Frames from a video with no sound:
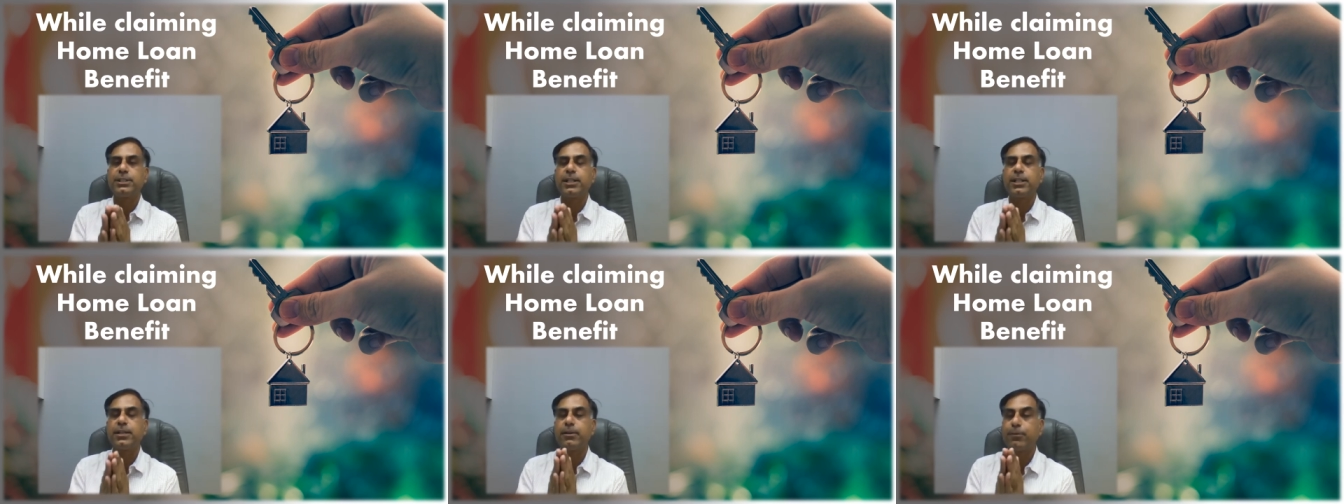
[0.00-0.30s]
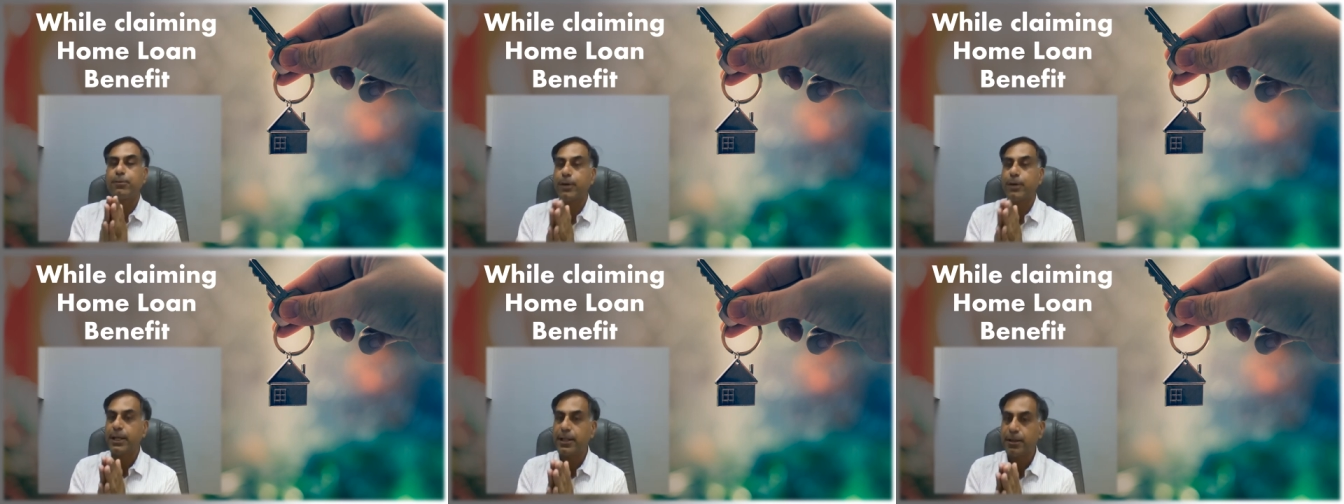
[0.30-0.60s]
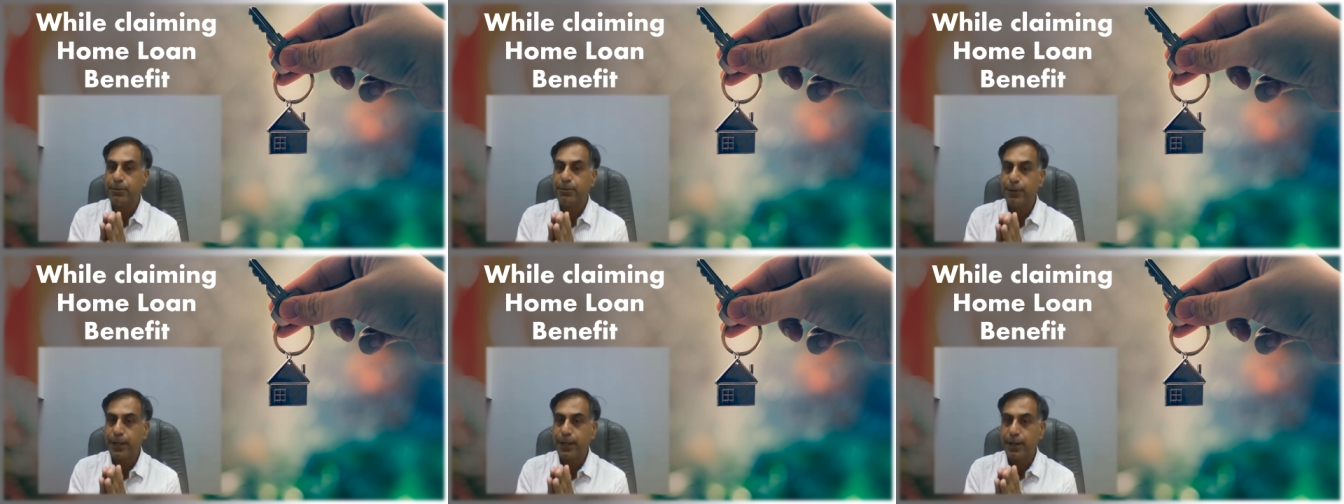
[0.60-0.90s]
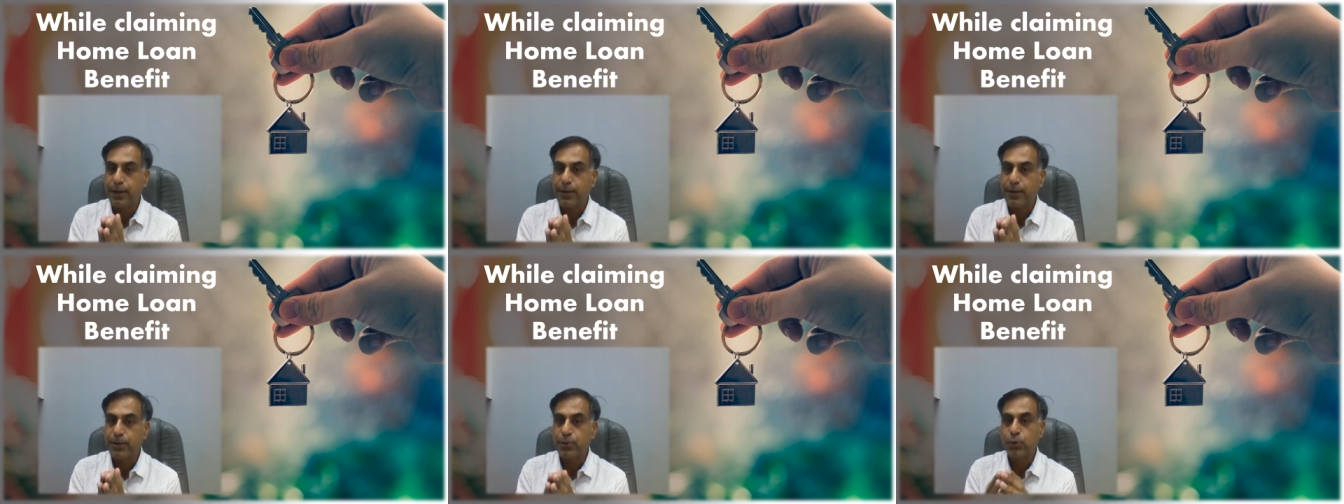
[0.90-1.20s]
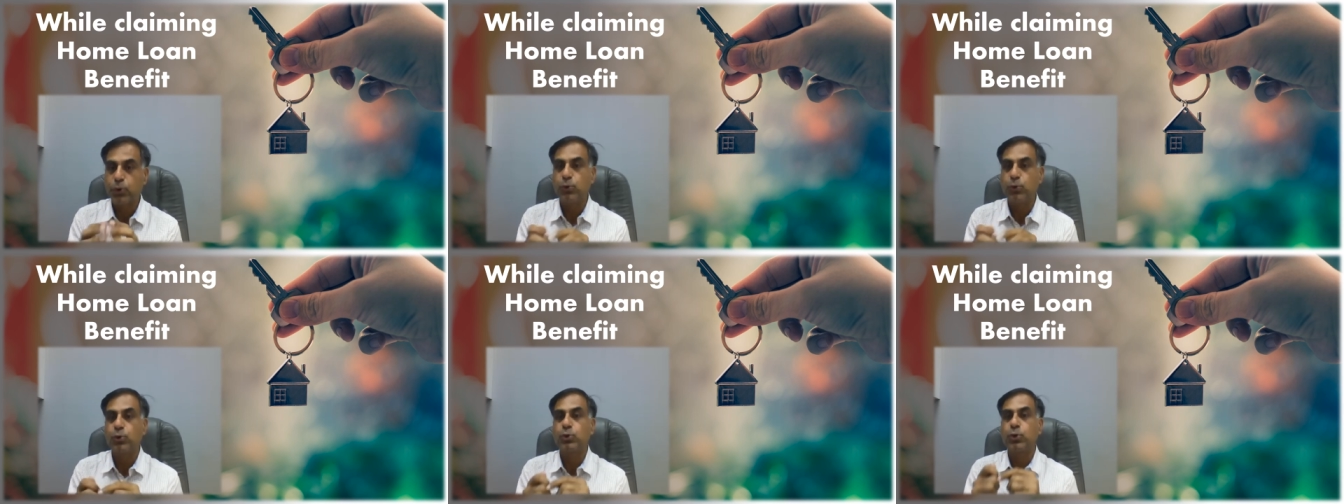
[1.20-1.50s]
in the final figure so
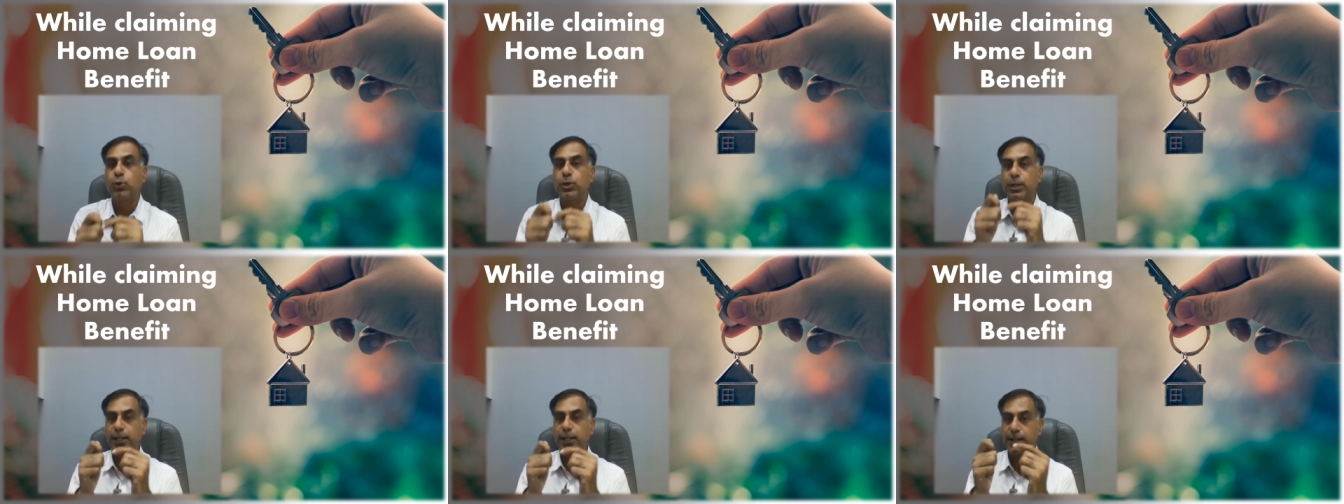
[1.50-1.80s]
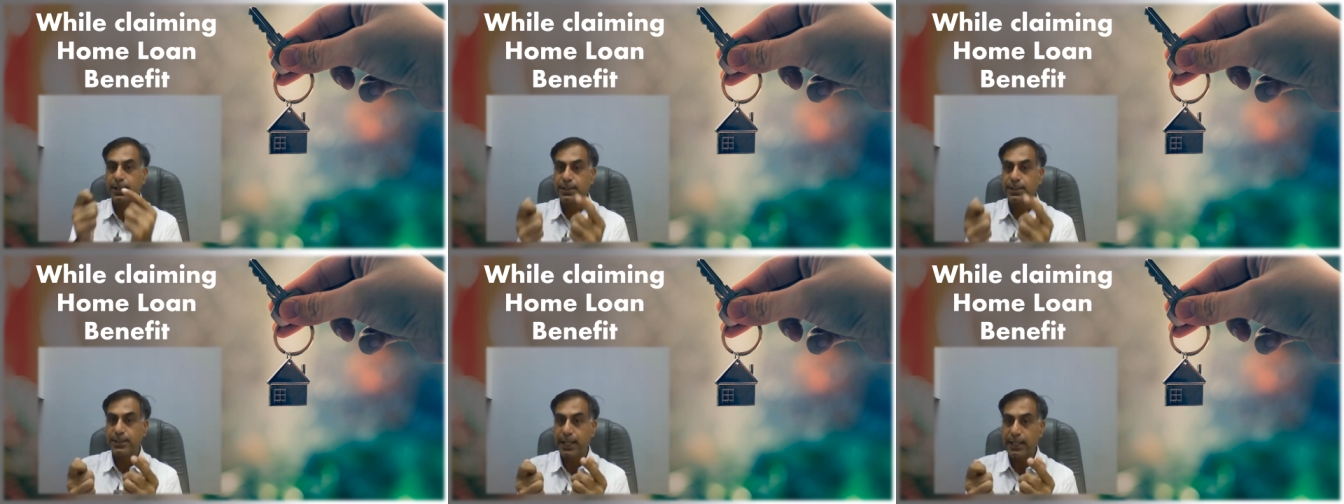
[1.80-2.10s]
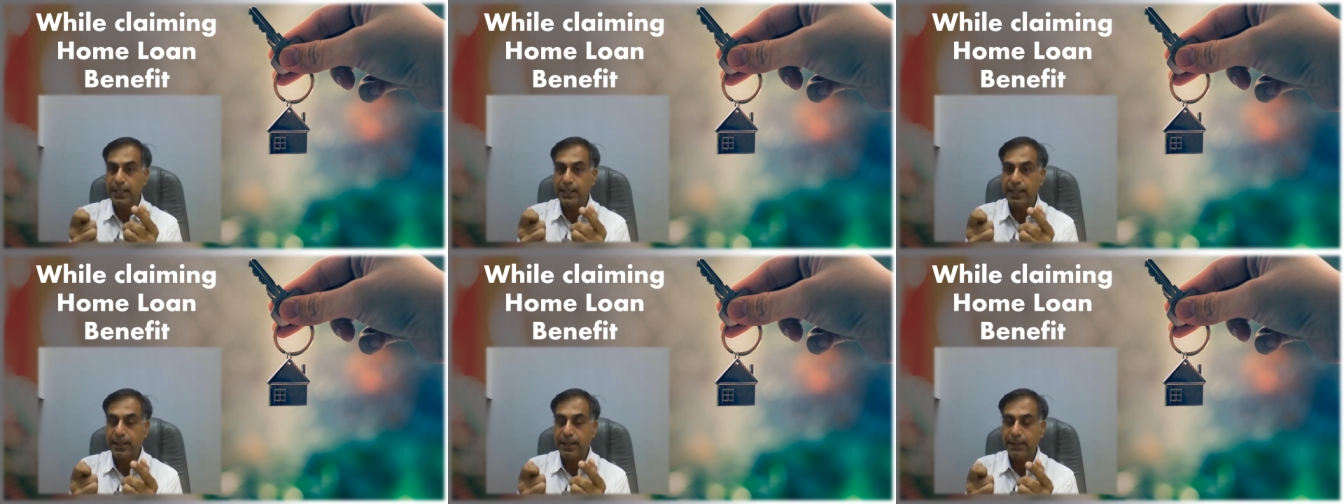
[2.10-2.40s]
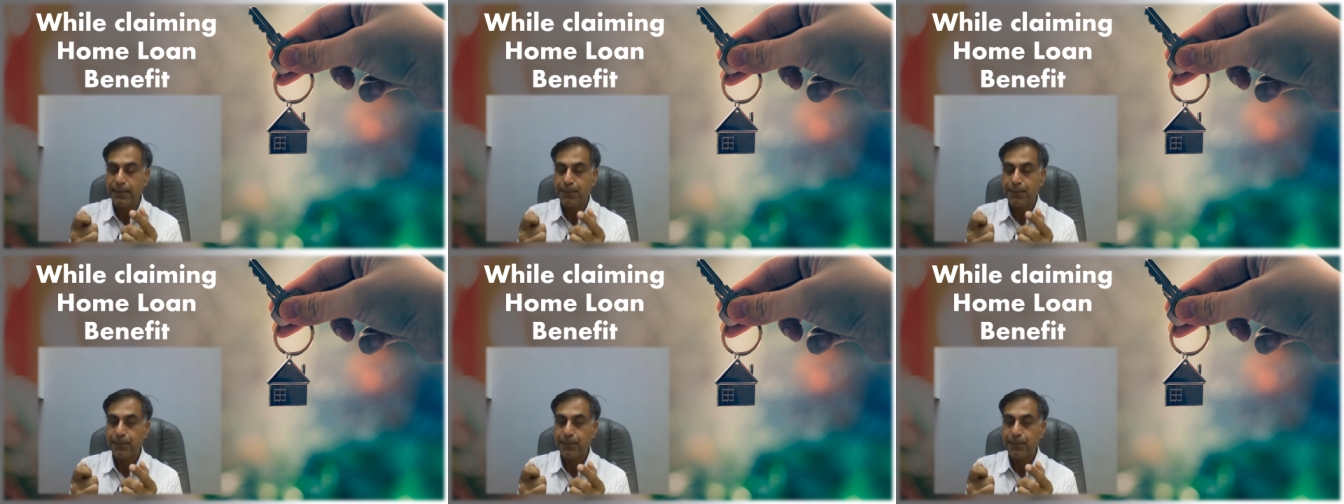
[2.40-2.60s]
you should reconcile that